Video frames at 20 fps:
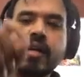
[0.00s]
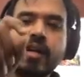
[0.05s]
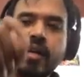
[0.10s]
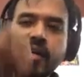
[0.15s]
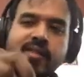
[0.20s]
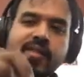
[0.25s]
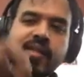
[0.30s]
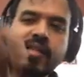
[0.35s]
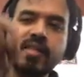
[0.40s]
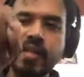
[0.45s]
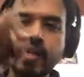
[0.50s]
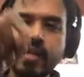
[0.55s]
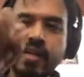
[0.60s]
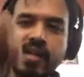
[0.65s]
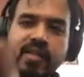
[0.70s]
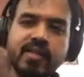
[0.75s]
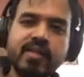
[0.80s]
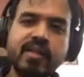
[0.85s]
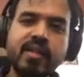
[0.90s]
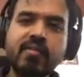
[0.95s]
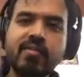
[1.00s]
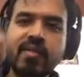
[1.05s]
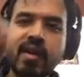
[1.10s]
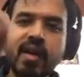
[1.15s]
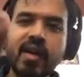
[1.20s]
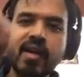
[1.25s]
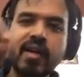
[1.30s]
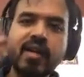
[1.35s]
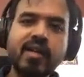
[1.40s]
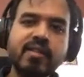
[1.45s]
It says integer where
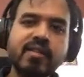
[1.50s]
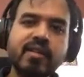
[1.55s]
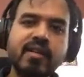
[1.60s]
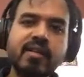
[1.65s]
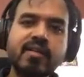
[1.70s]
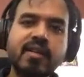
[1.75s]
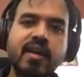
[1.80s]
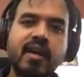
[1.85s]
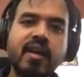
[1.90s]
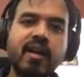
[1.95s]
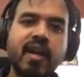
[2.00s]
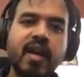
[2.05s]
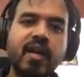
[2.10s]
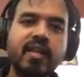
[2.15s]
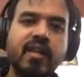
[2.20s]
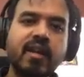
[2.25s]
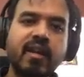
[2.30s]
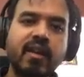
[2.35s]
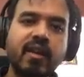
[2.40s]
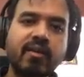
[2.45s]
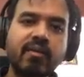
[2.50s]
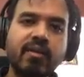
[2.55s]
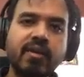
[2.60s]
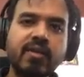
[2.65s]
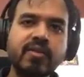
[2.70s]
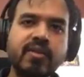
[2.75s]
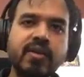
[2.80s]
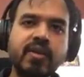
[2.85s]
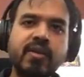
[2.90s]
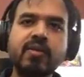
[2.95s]
integers are greater than or equal to
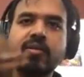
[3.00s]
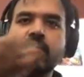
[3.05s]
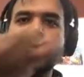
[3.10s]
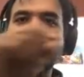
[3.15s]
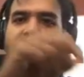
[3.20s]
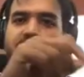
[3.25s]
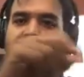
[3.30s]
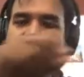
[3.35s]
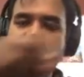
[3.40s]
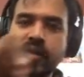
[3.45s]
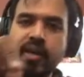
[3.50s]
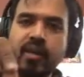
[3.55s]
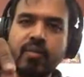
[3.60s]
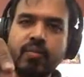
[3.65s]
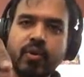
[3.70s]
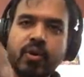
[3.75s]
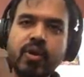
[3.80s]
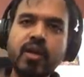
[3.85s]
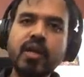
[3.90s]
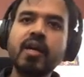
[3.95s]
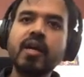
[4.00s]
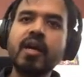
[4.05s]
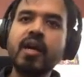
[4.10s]
0 as the input,